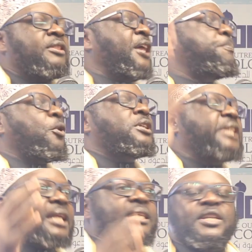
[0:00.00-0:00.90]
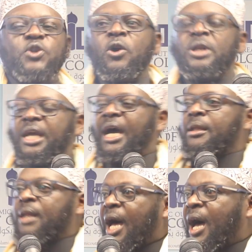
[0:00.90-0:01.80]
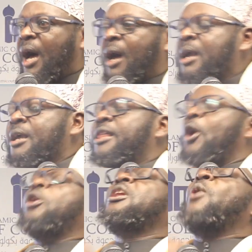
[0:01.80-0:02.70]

The protector is only Allah. The only